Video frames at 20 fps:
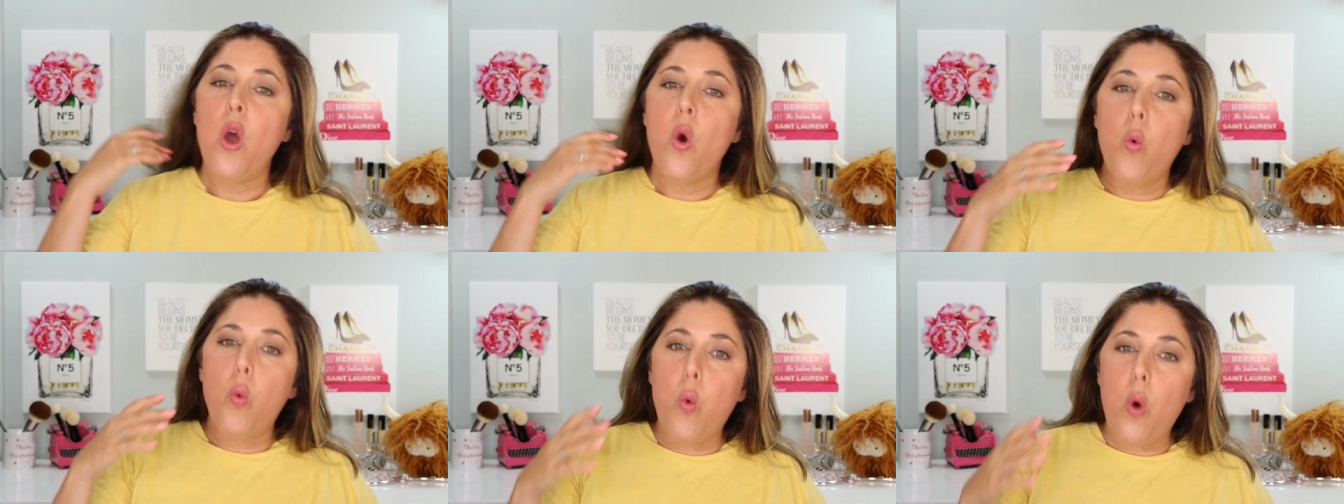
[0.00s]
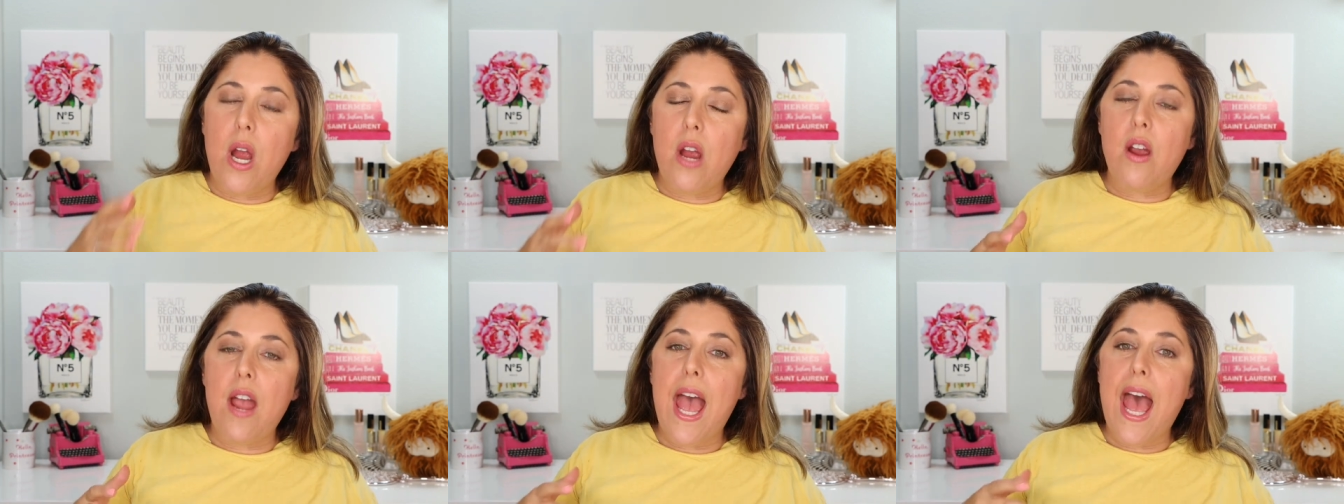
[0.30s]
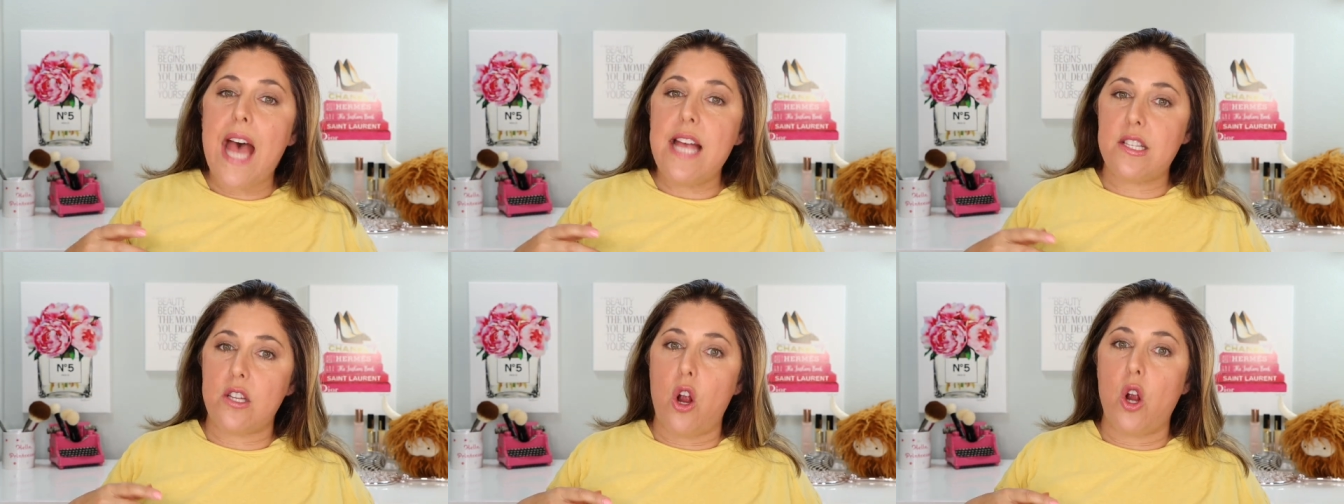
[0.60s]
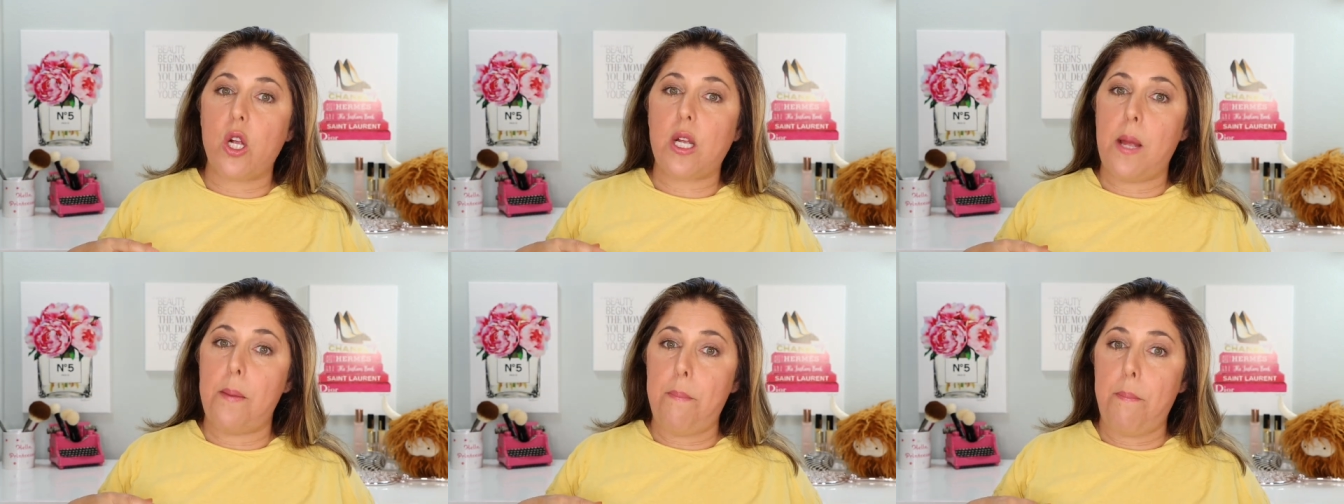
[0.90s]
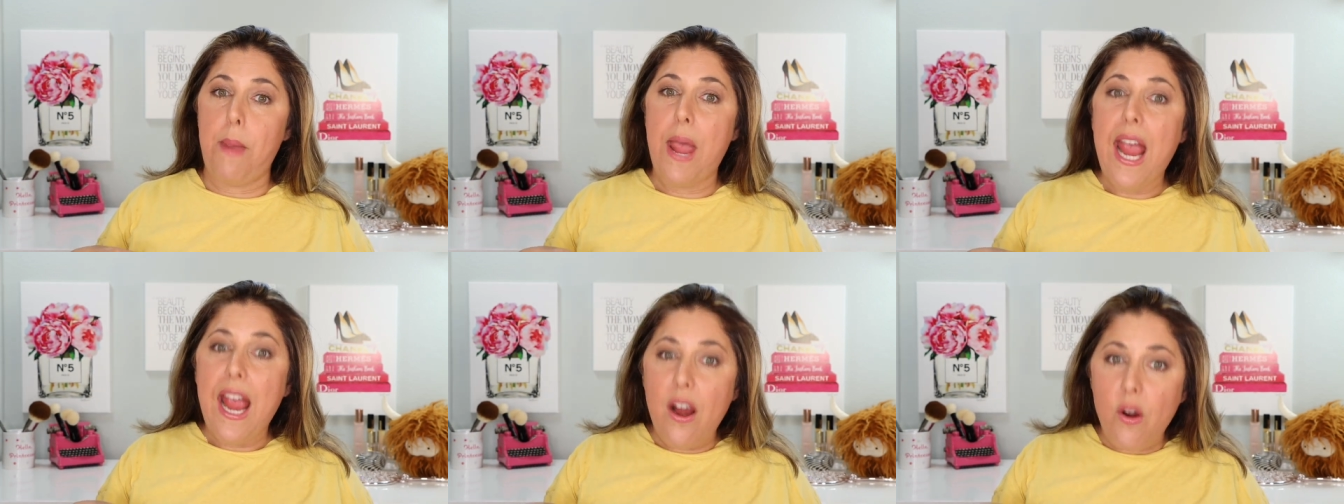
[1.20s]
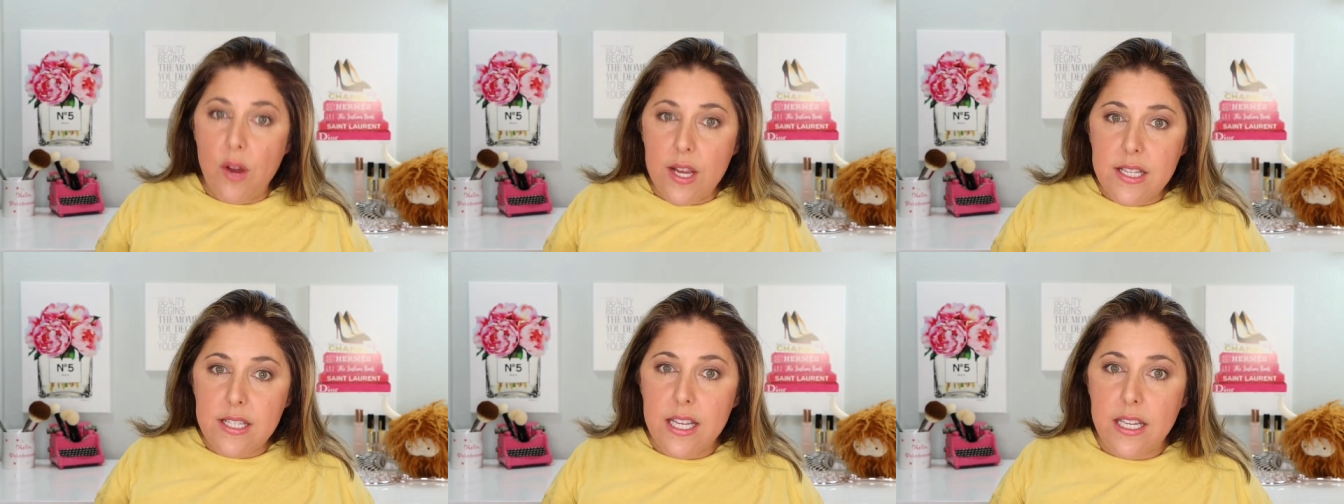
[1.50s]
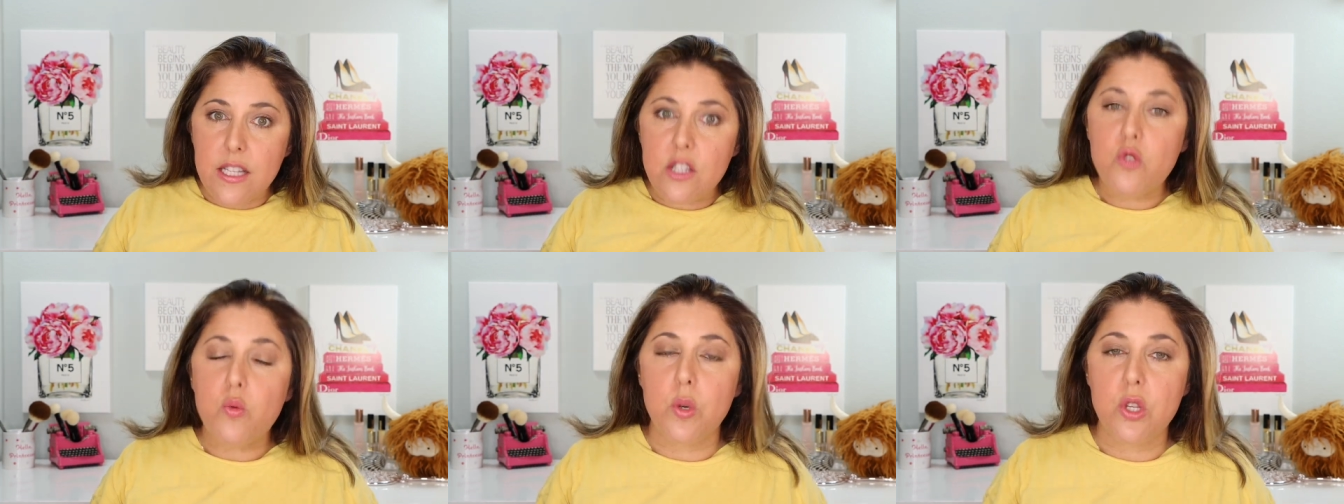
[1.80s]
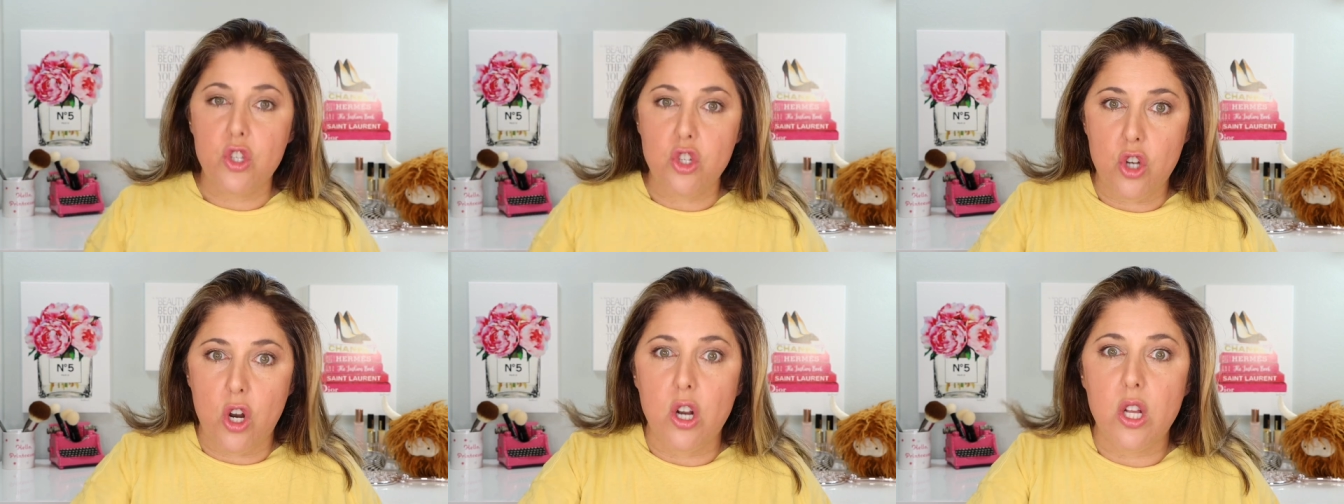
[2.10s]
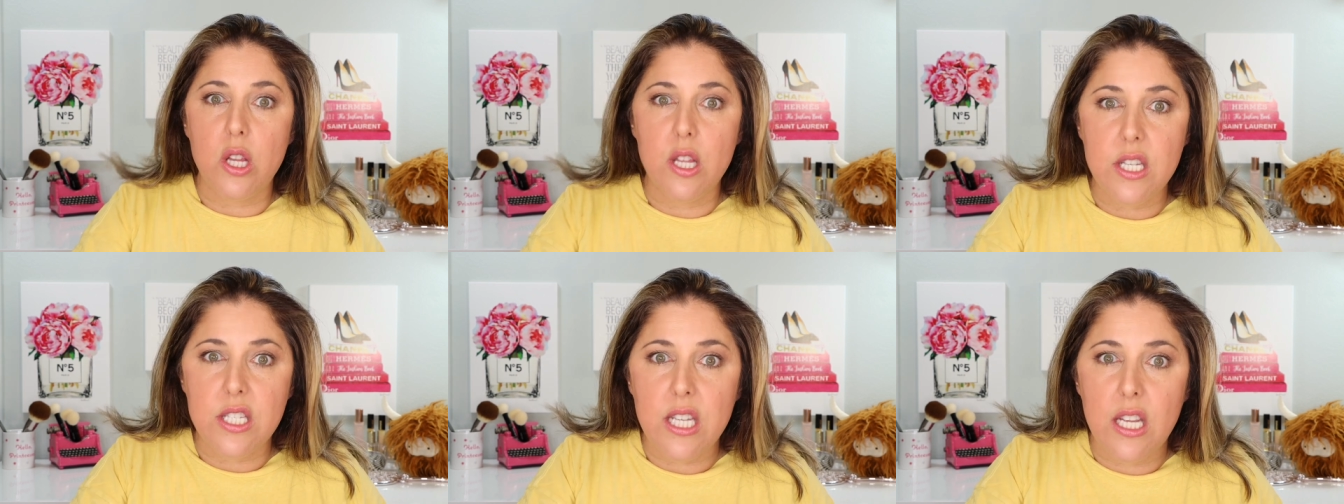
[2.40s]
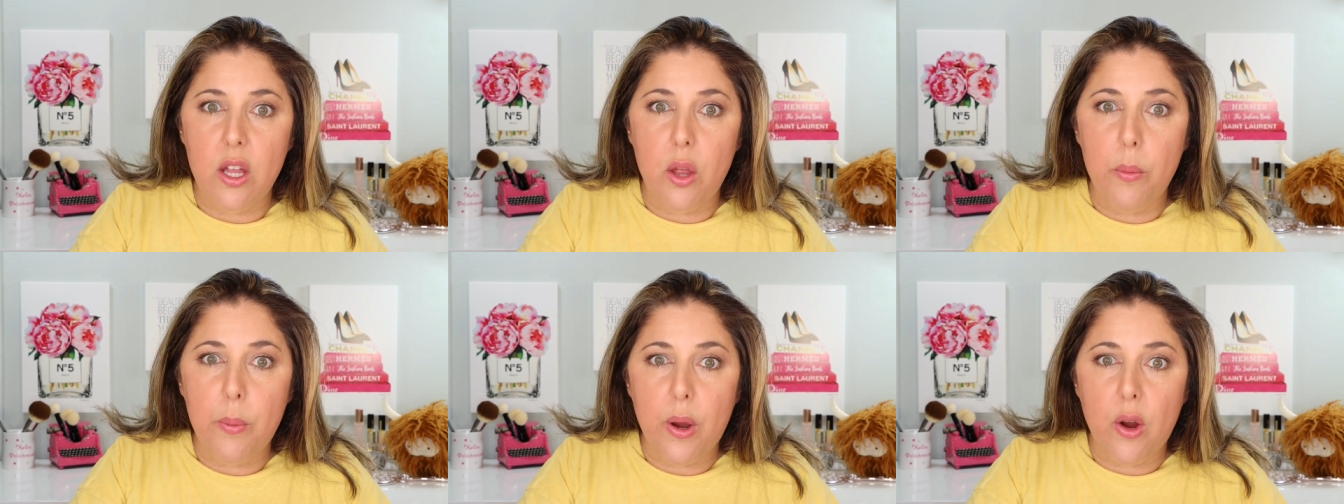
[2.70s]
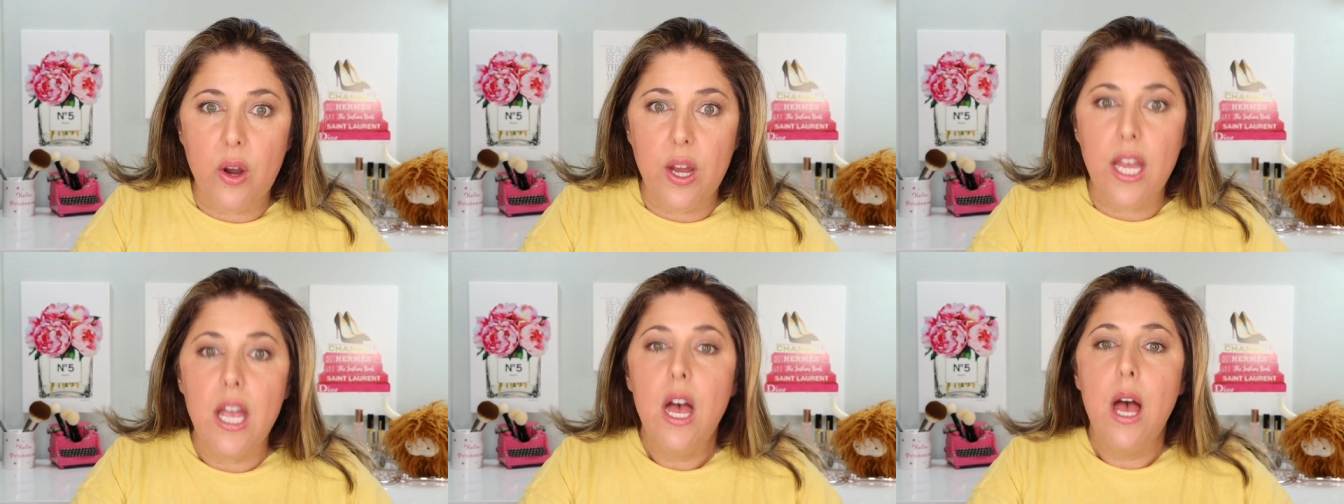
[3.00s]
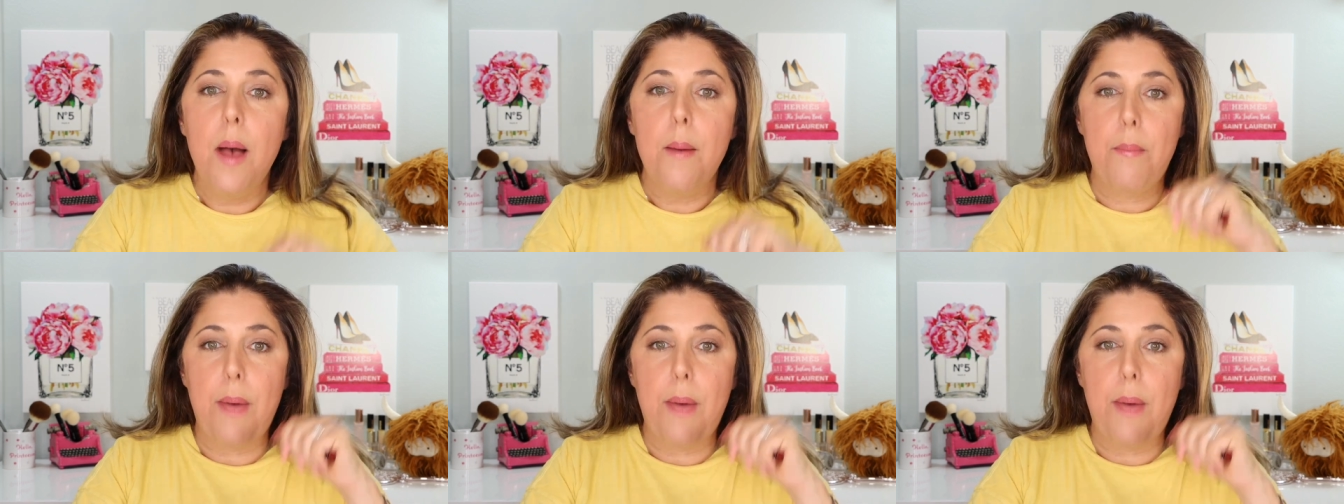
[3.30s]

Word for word: whereas our comparisons with Charlotte Tilbury,